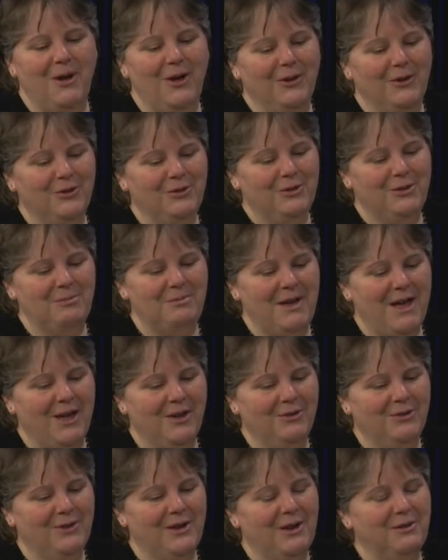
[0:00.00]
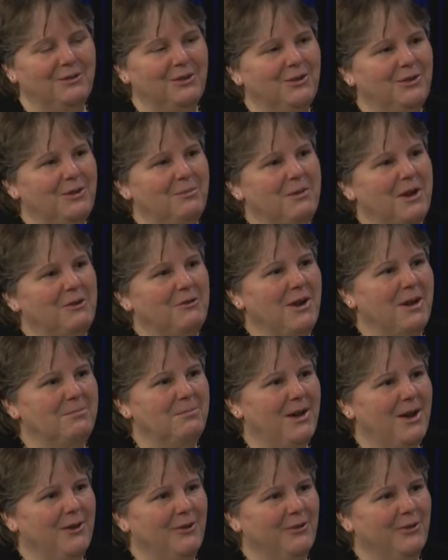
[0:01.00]
Holliston, Mass. Down to see my
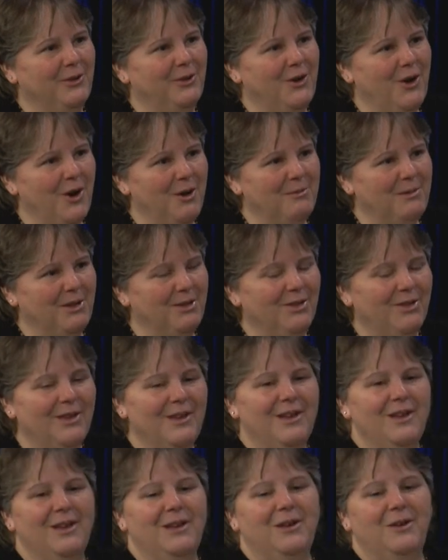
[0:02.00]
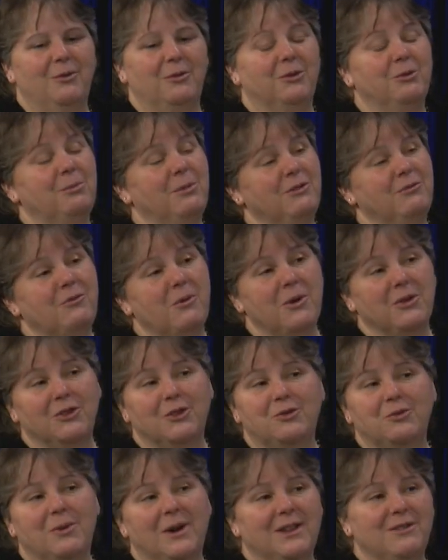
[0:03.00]
grandparents in Yarmouth, it was before
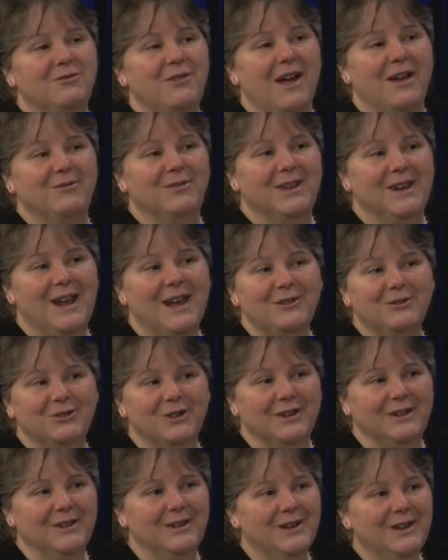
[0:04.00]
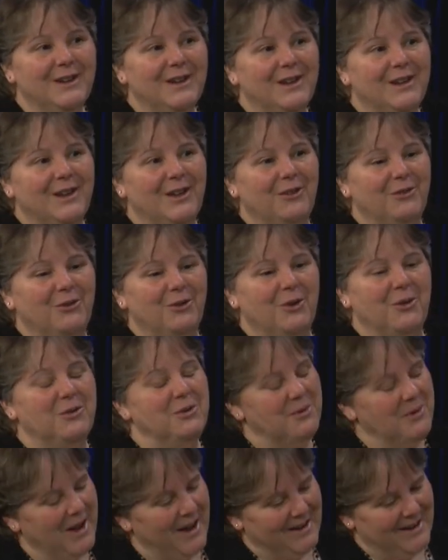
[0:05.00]
the 25 connection. And so
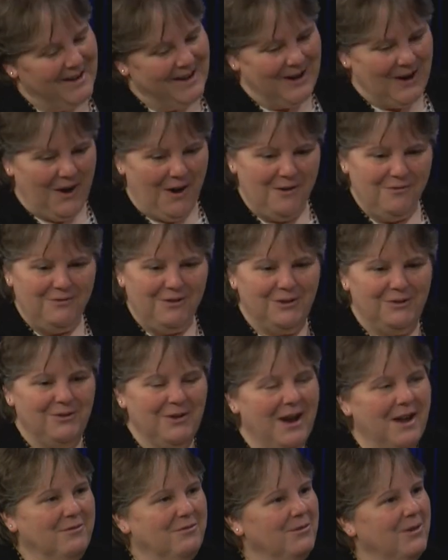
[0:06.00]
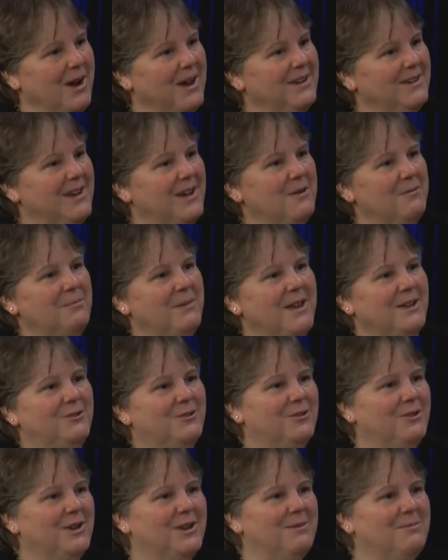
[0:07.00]
you had to get off and drive right down Main
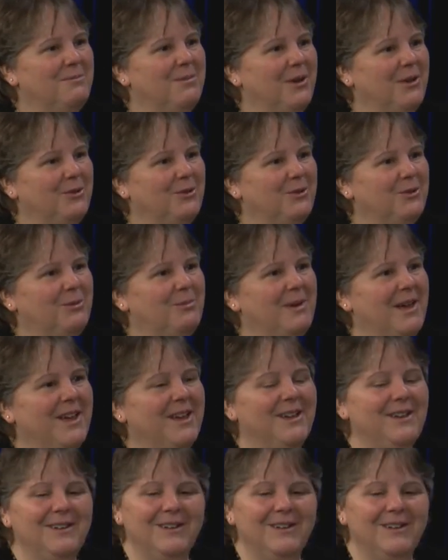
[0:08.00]
Street in Buzzards Bay.